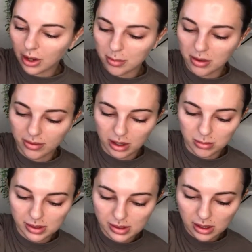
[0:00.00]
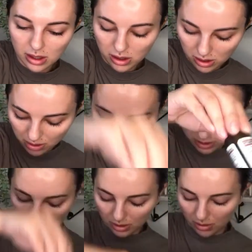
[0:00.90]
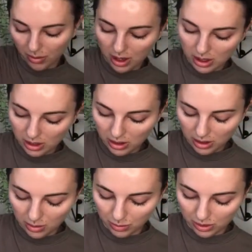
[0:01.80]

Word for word: my vitamin C here, so it's all ready, and we'll